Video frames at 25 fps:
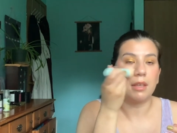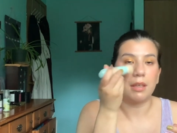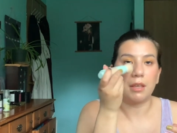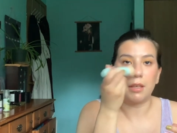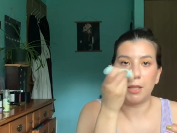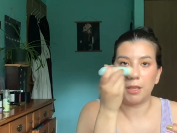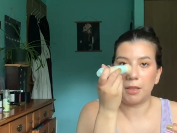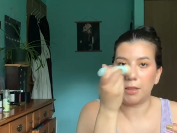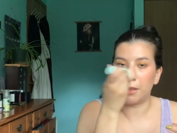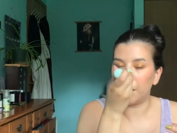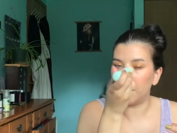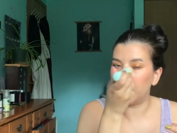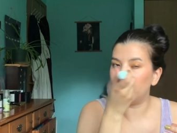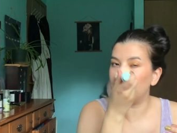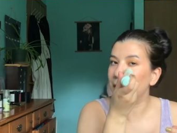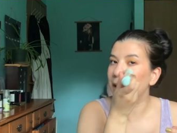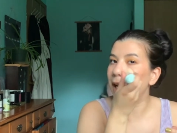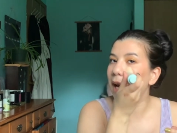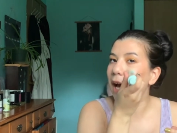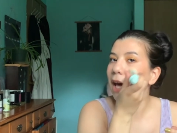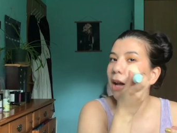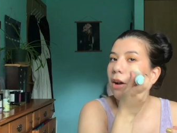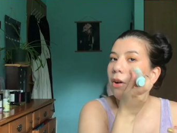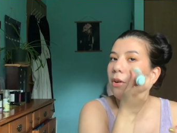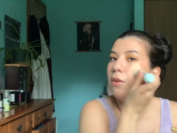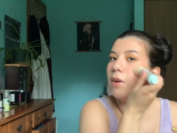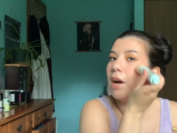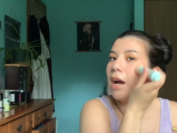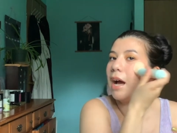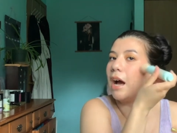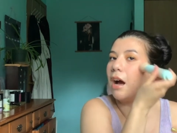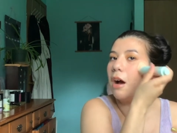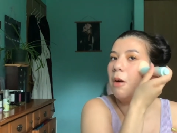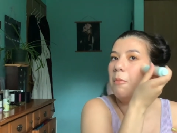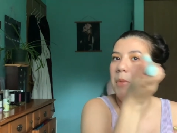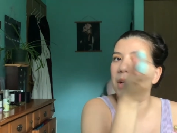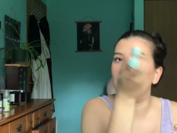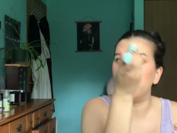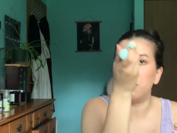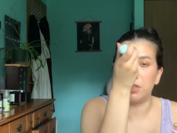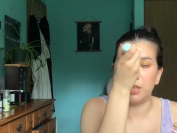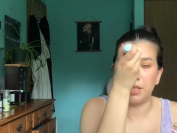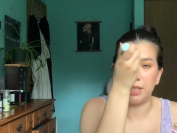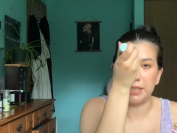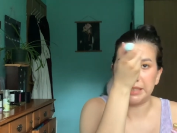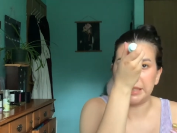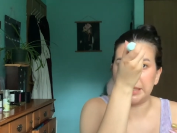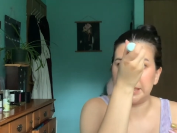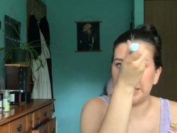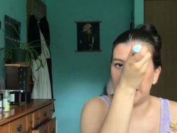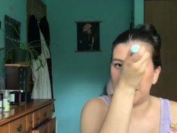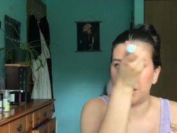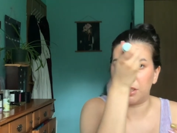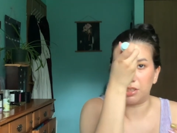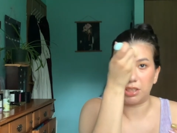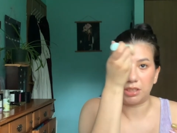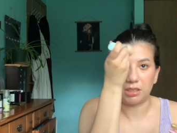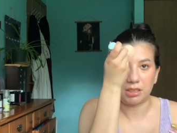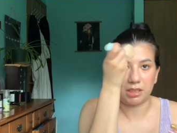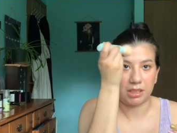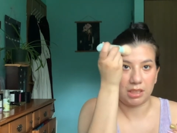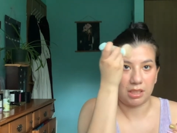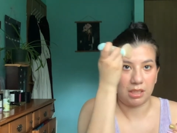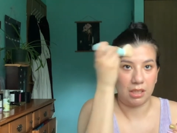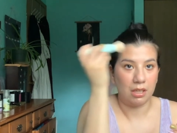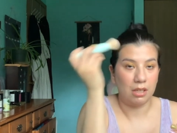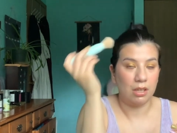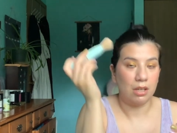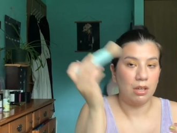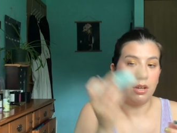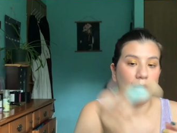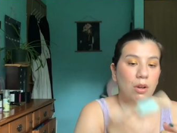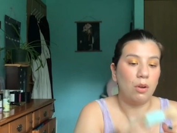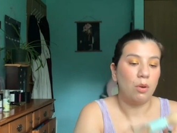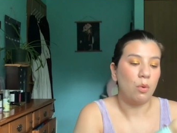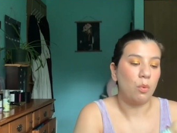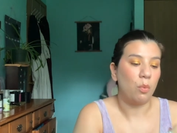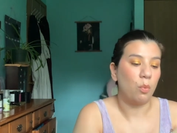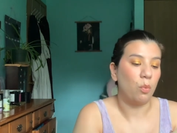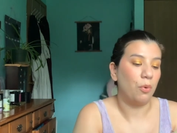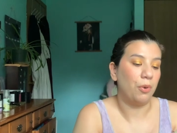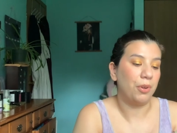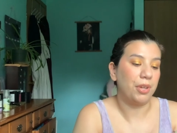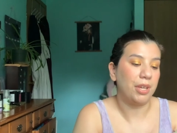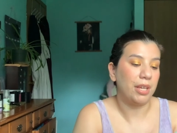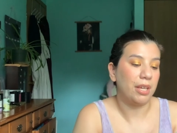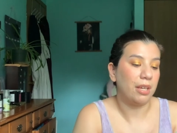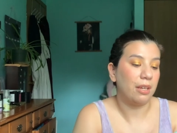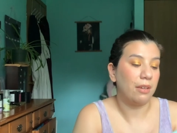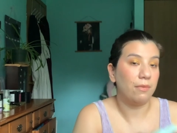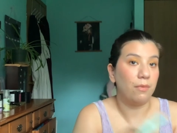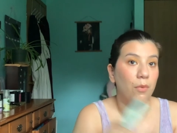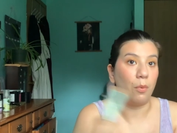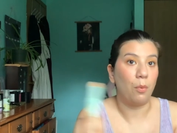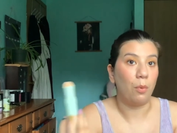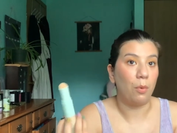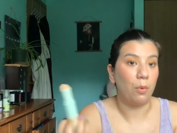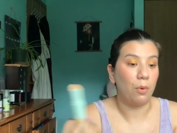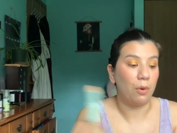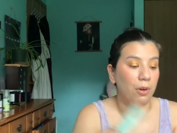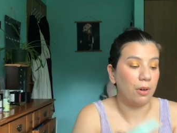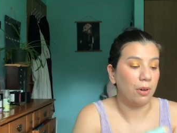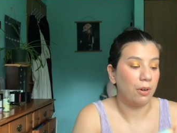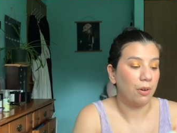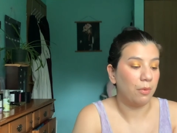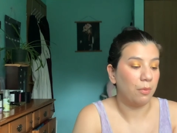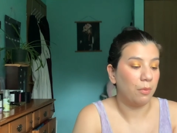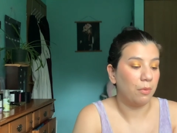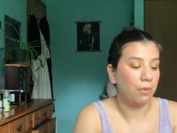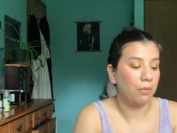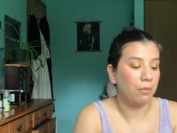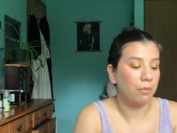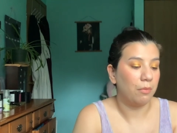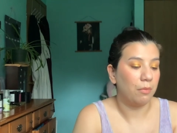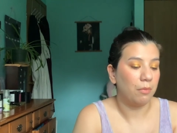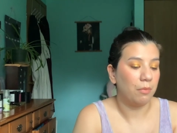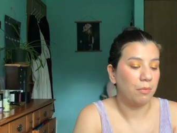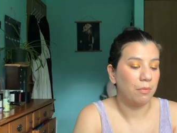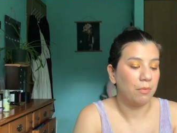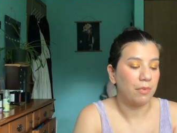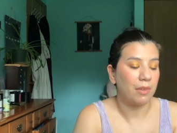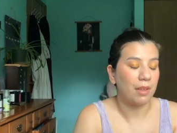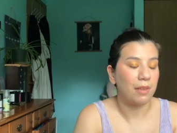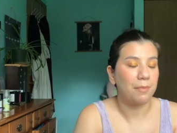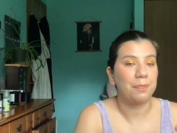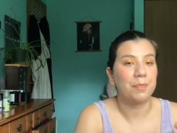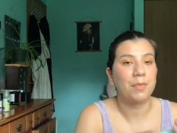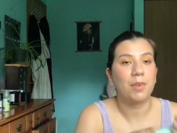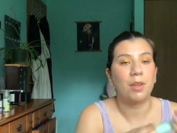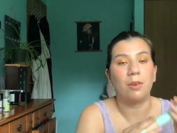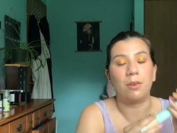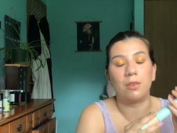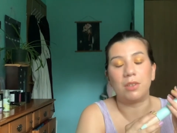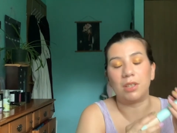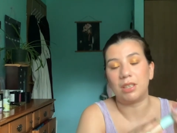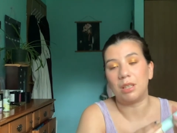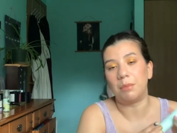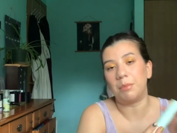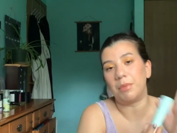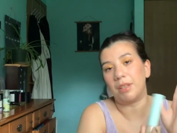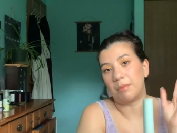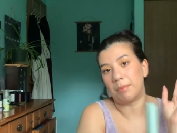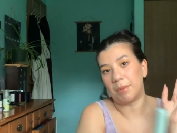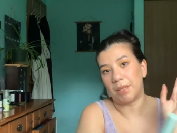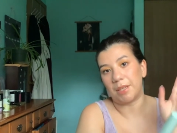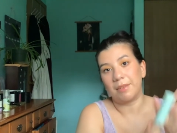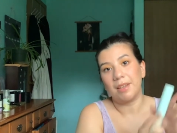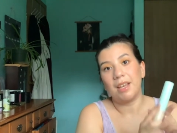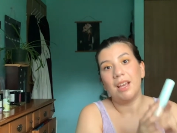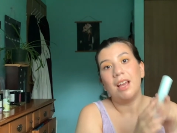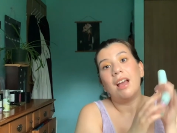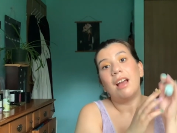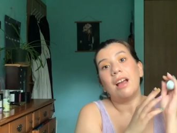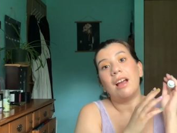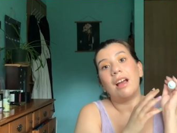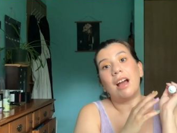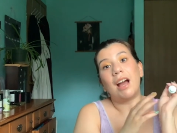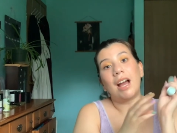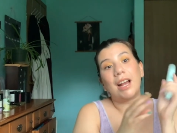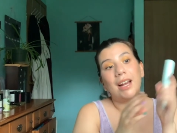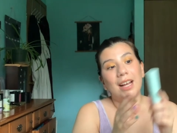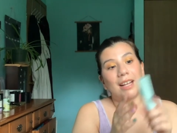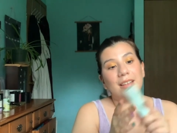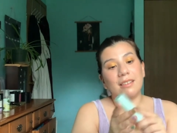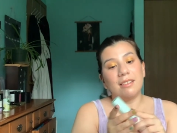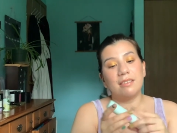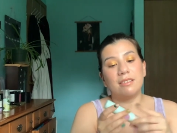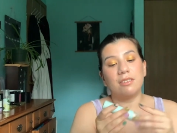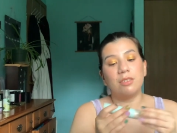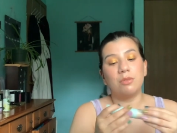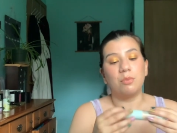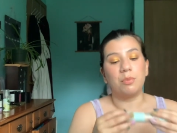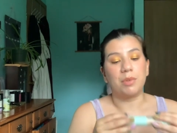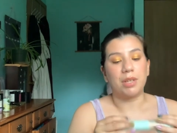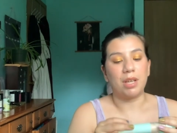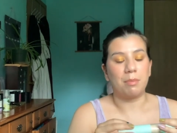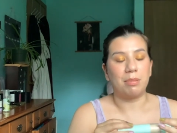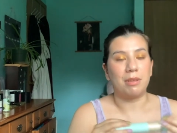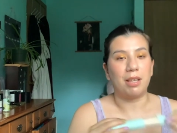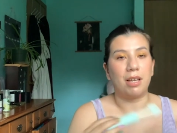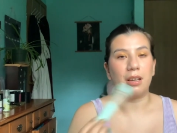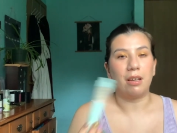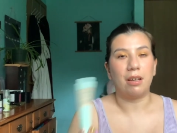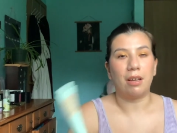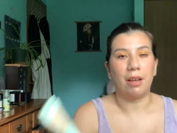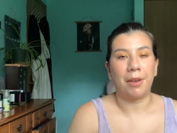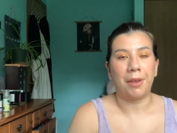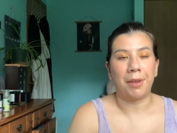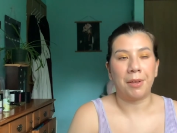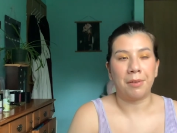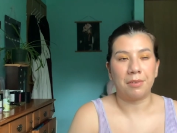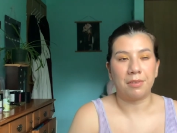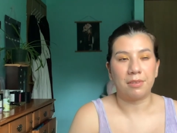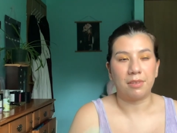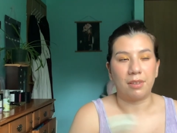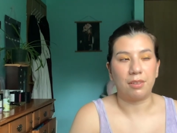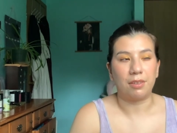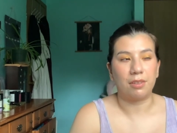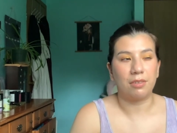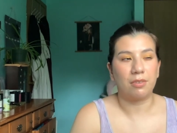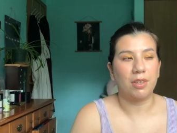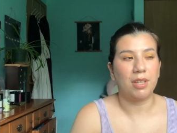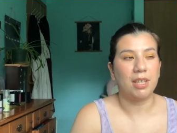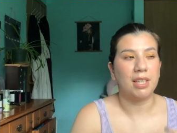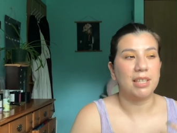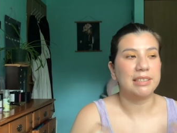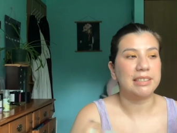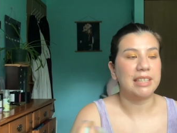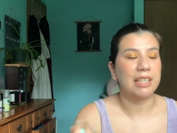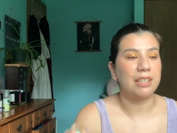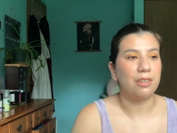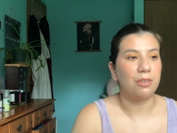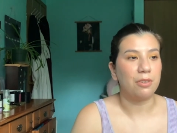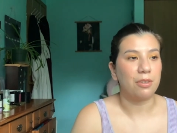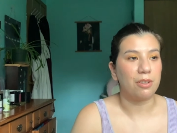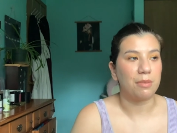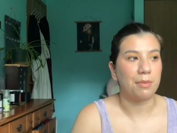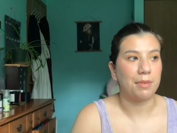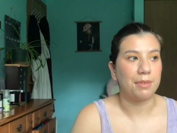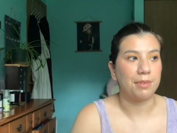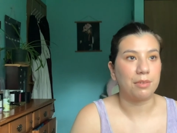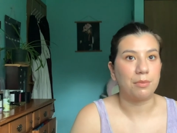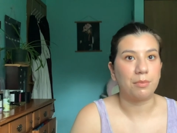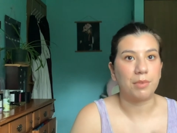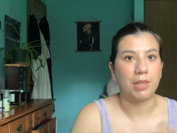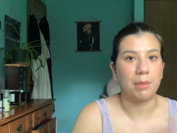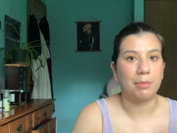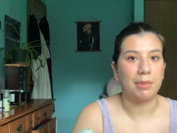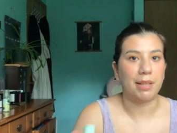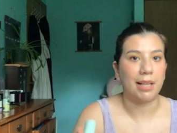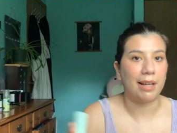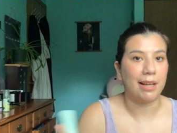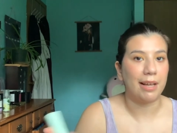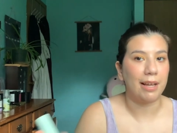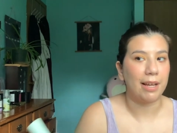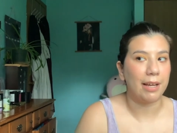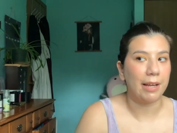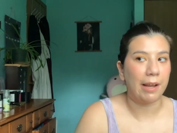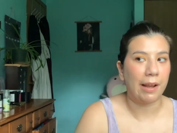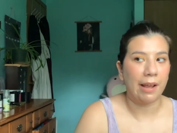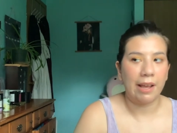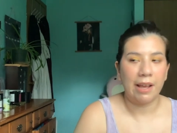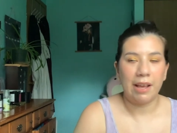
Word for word: in theory, I don't know how much this is actually working for. Hold on, let me explain. I got this to reapply sunscreen because I know you're supposed to reapply